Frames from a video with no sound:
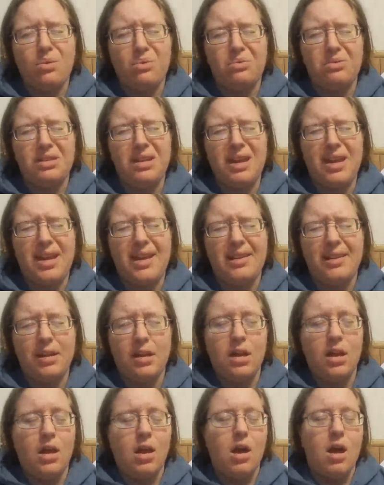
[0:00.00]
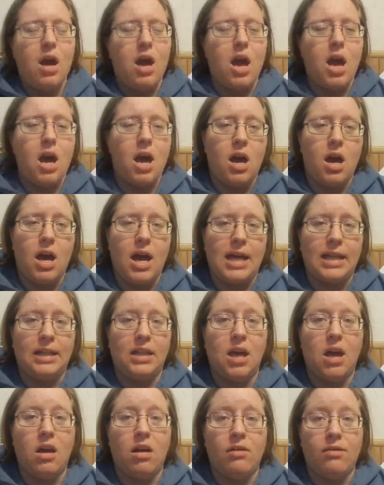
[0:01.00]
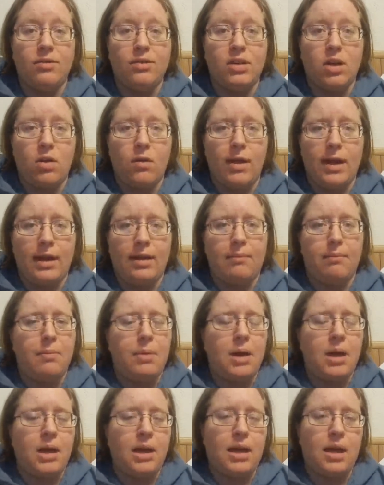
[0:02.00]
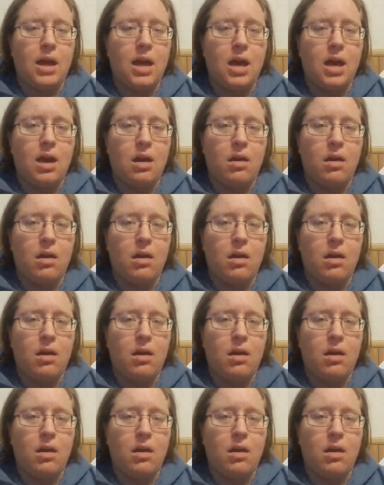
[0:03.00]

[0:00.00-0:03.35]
so sad. I love sewing, but